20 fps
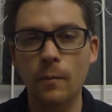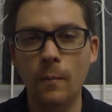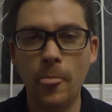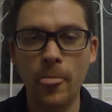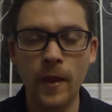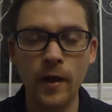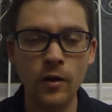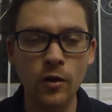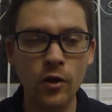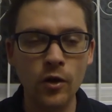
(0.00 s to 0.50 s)

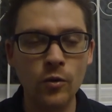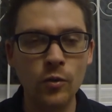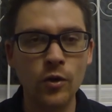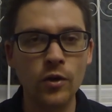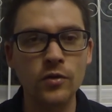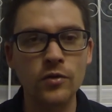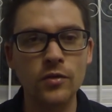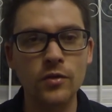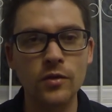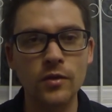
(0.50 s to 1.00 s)
And
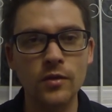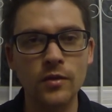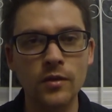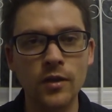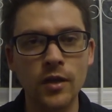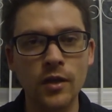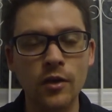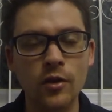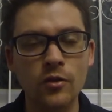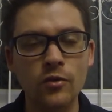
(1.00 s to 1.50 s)
likewise,
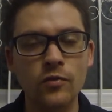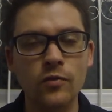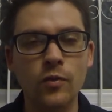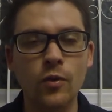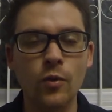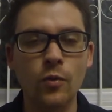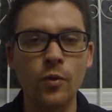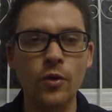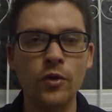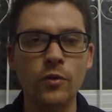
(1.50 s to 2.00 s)
that goes for
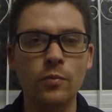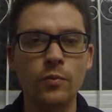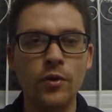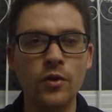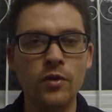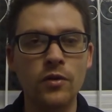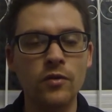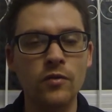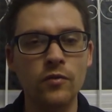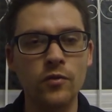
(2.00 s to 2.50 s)
what you put
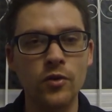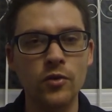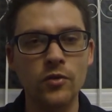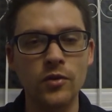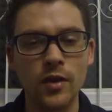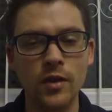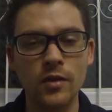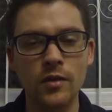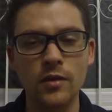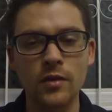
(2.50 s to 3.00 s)
in your first
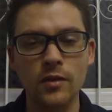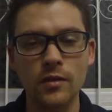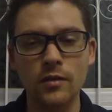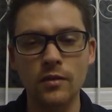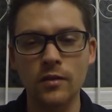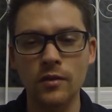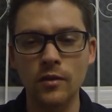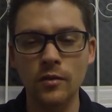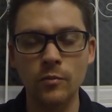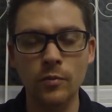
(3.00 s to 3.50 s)
aid kit.
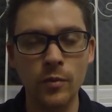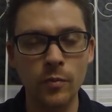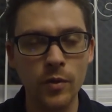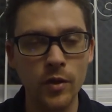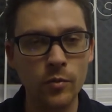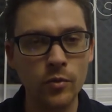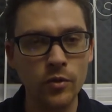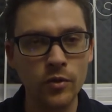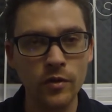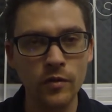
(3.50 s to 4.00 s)
There'll be
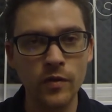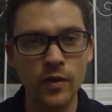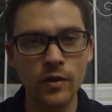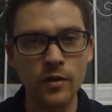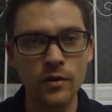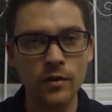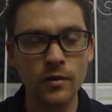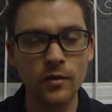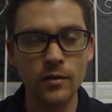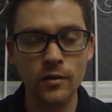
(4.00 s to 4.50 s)
people that have had
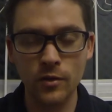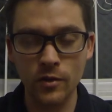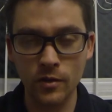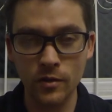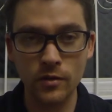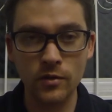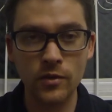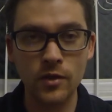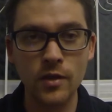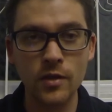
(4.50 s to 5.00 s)
a look at
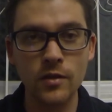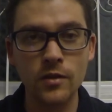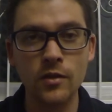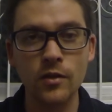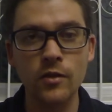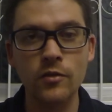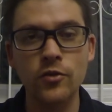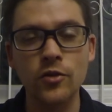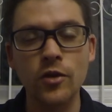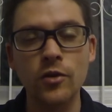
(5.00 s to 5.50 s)
this kit that
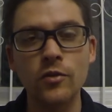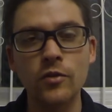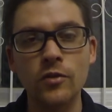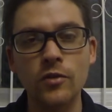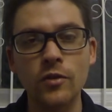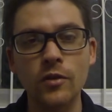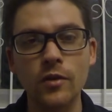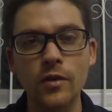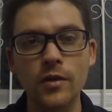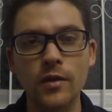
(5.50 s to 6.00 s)
I've shown you
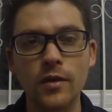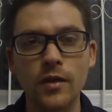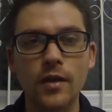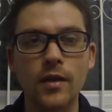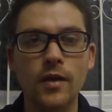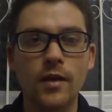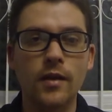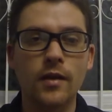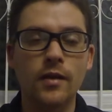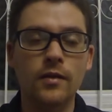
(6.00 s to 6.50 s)
tonight.
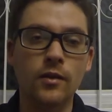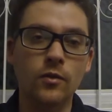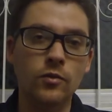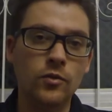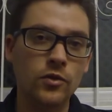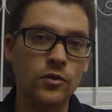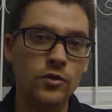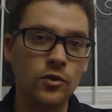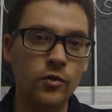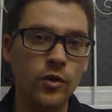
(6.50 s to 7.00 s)
They'll
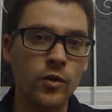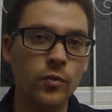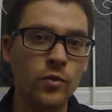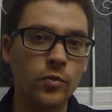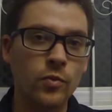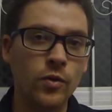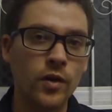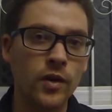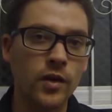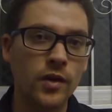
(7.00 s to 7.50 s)
disagree with
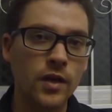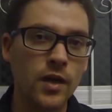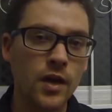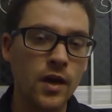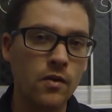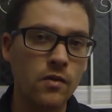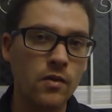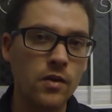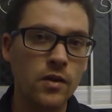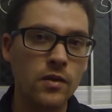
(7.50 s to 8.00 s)
what I
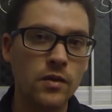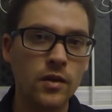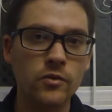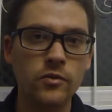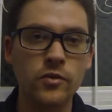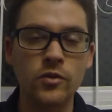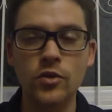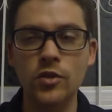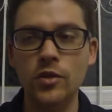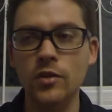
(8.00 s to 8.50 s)
carry, they'll
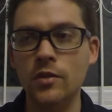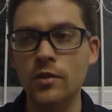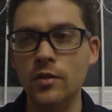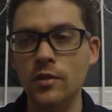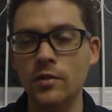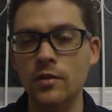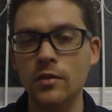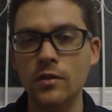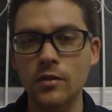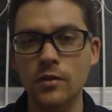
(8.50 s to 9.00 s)
suggest
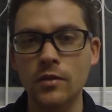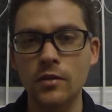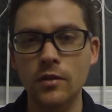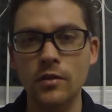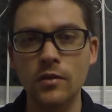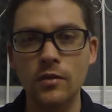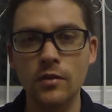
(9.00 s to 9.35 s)
this, this and this